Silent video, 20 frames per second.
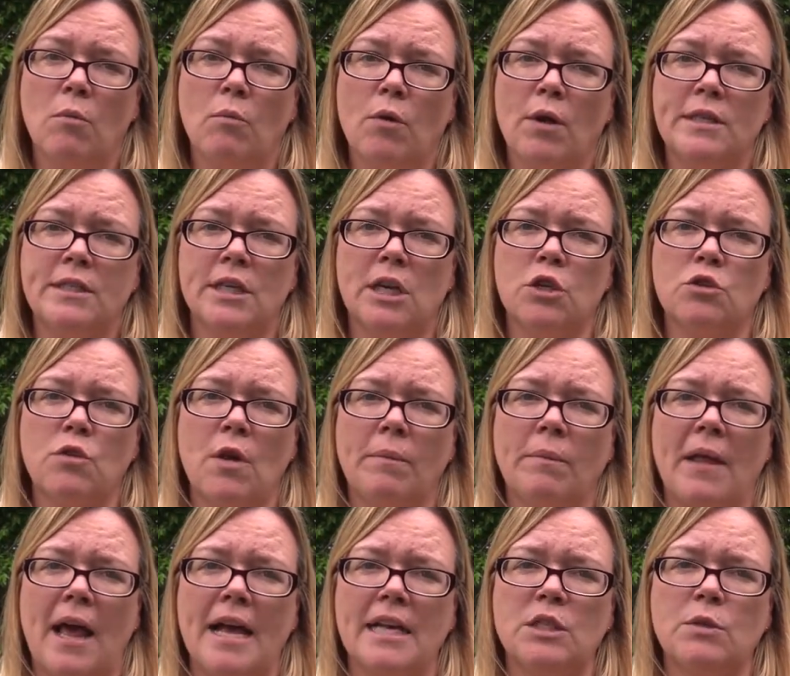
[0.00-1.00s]
President Trump
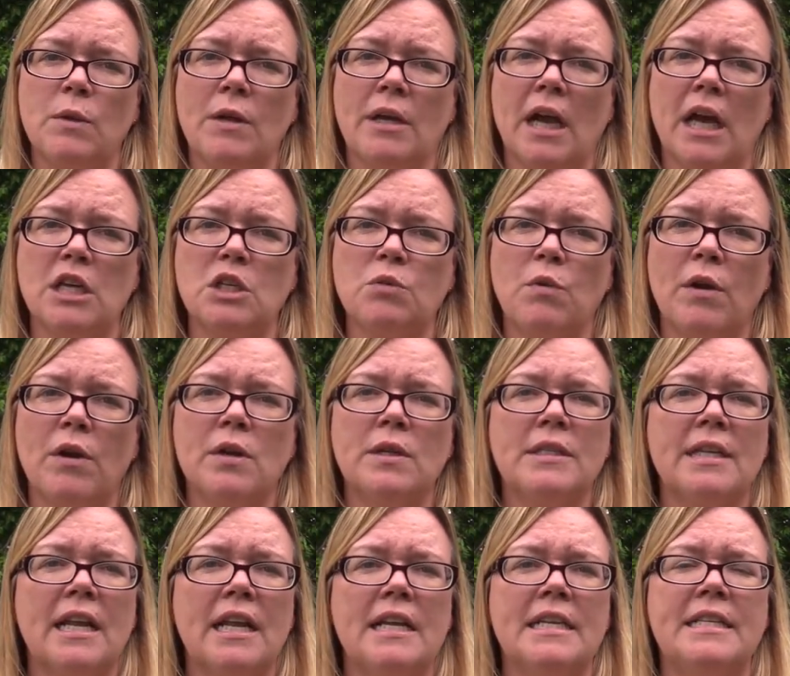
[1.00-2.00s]
last week on Twitter
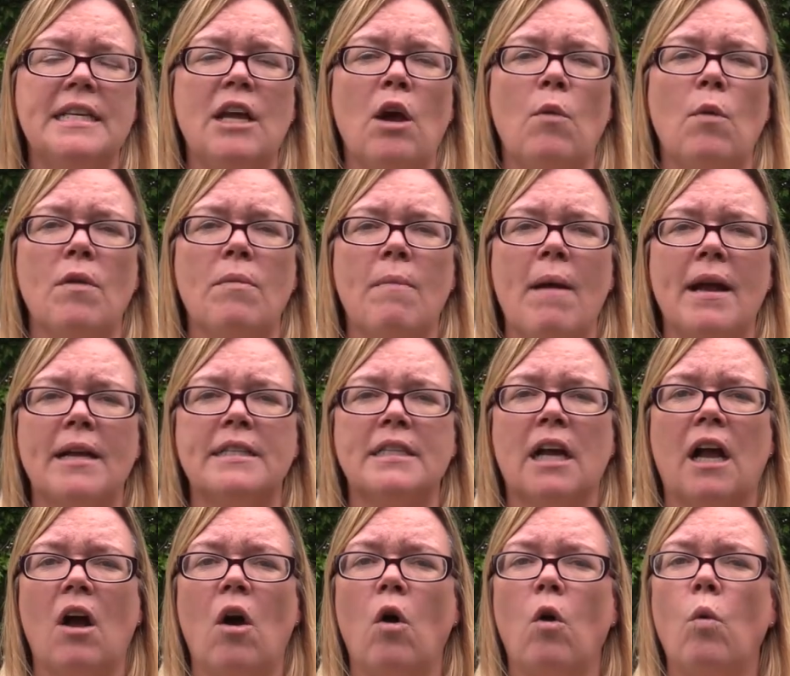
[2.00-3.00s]
said a deal with
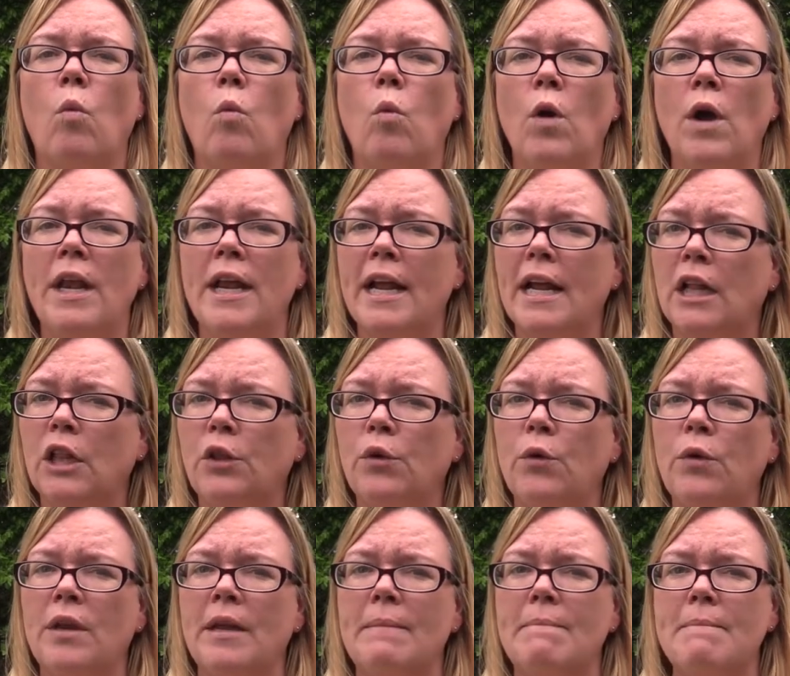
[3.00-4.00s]
Mexico would
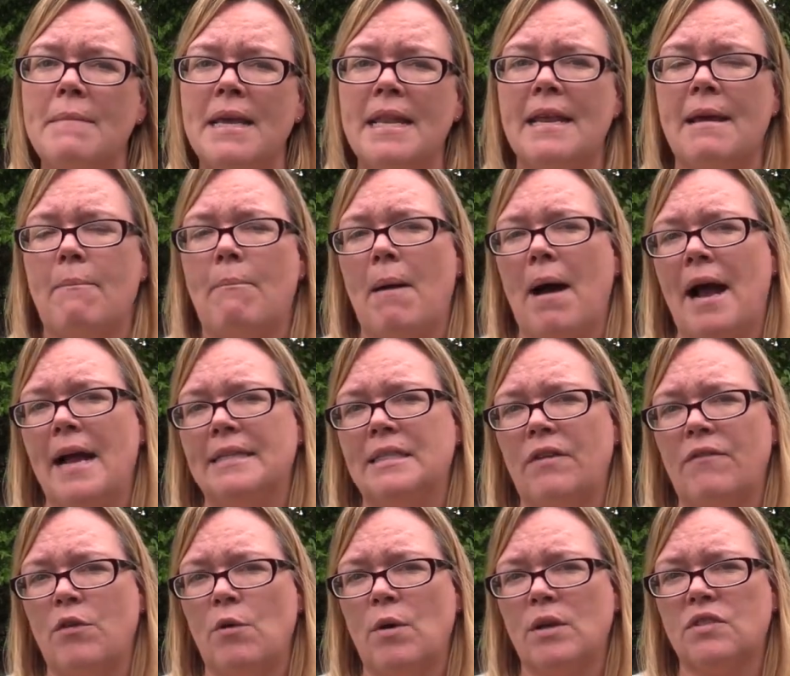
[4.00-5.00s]
include immediate buys
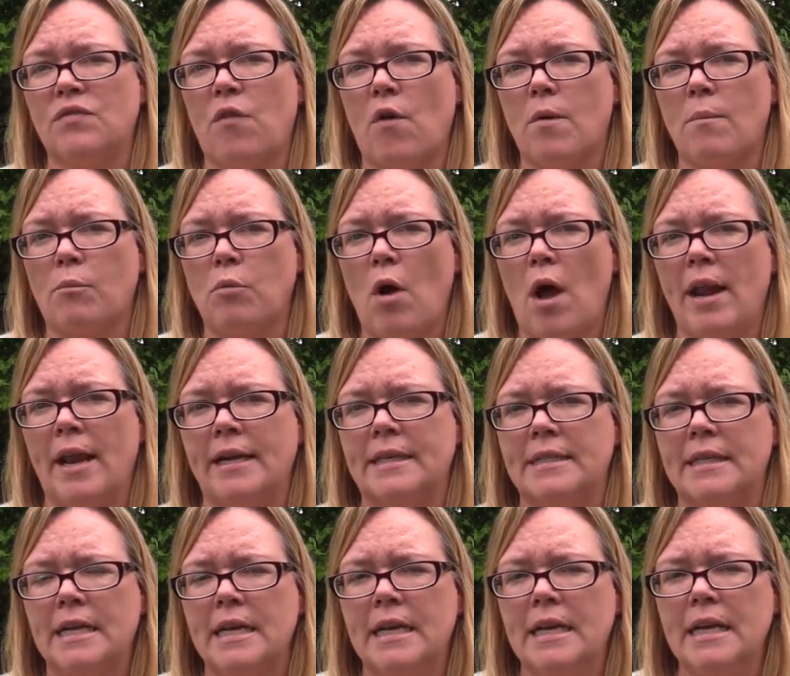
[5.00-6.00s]
of U.S. farm
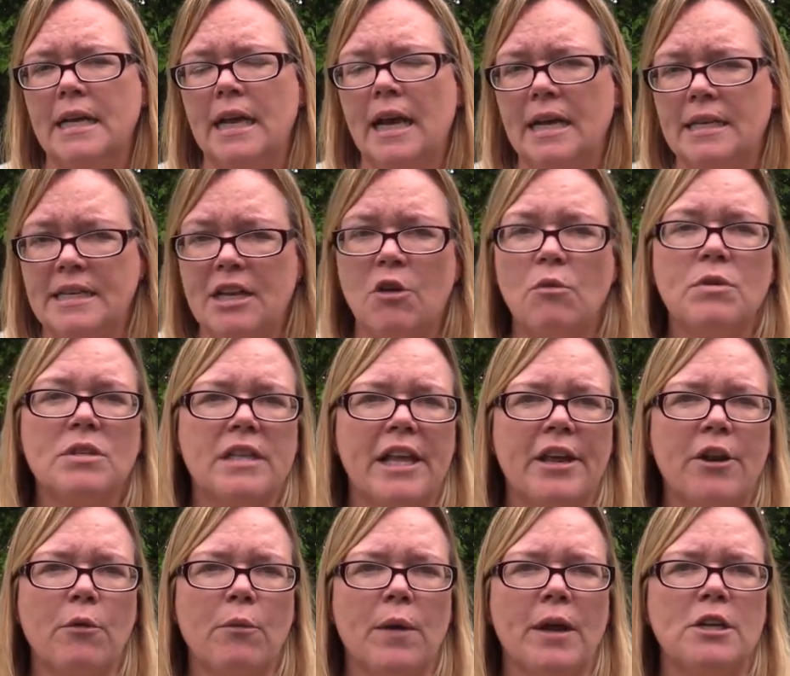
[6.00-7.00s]
products. A deal was
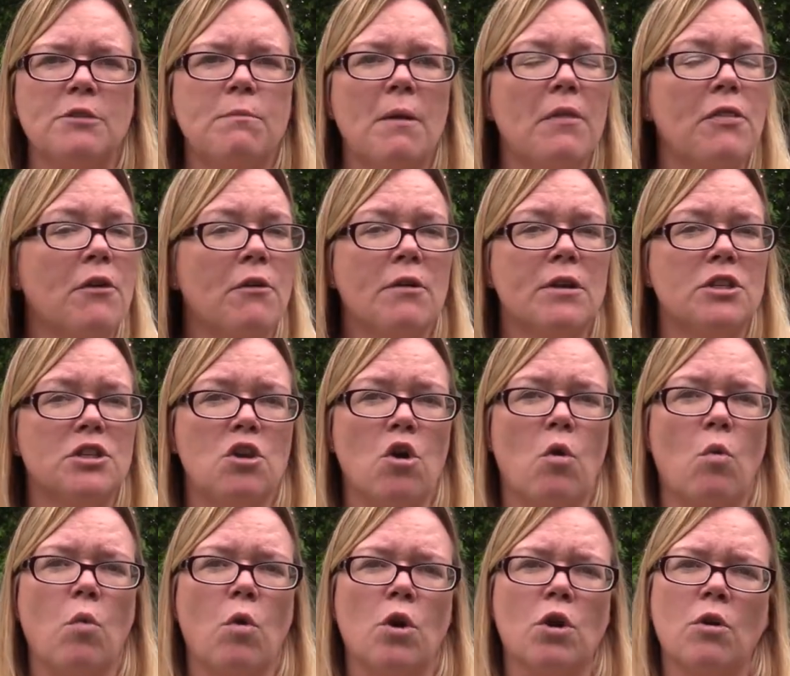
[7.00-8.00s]
later reached, but there is
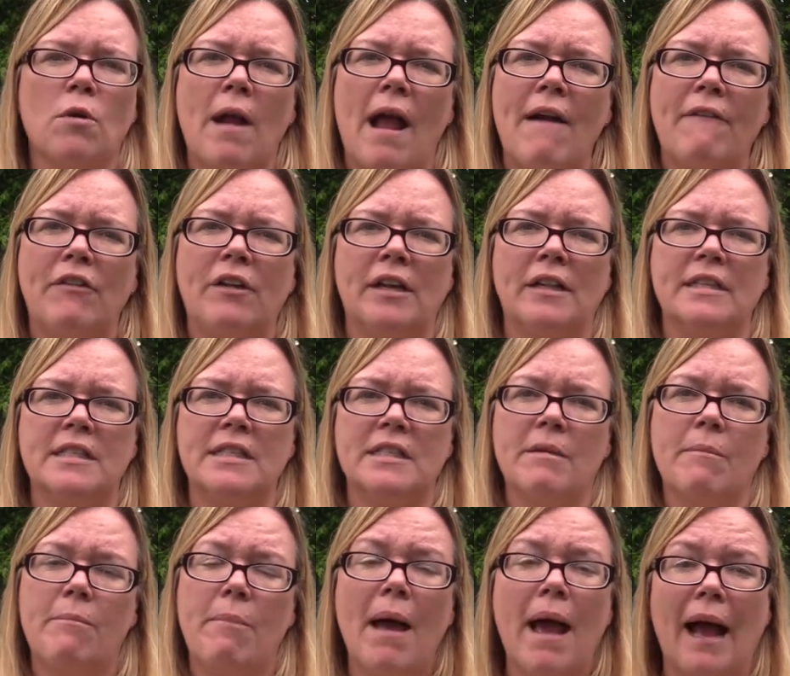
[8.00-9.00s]
no word or evidence
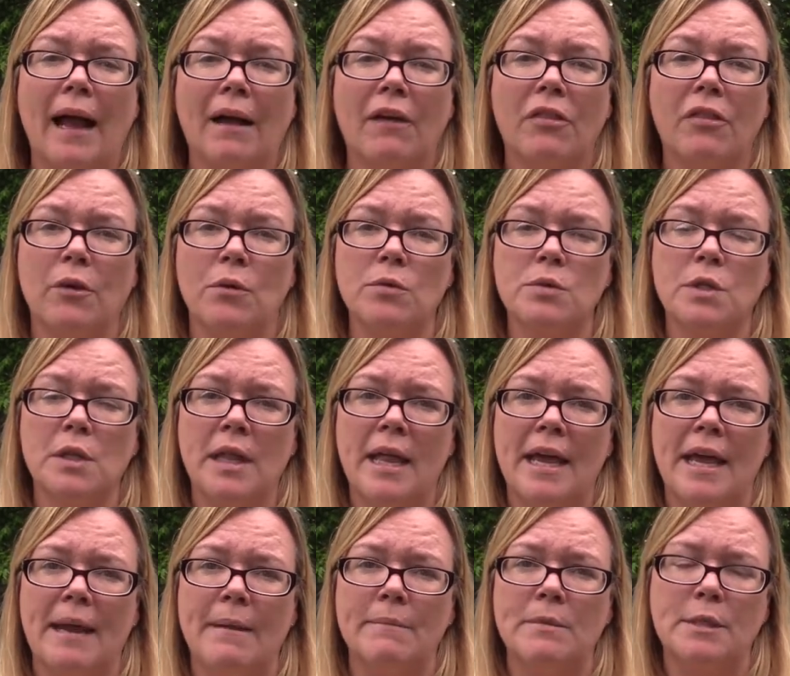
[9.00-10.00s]
to back those
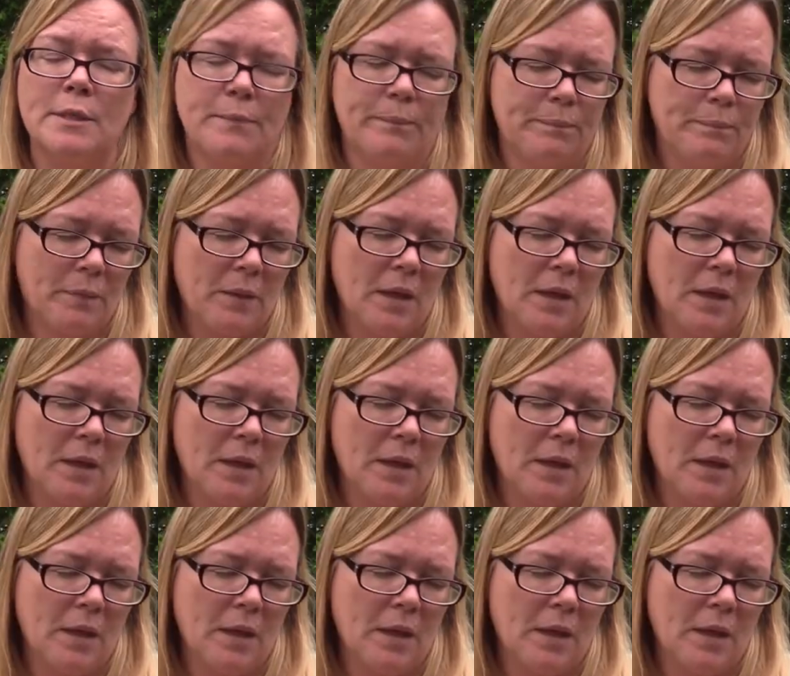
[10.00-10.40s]
claims.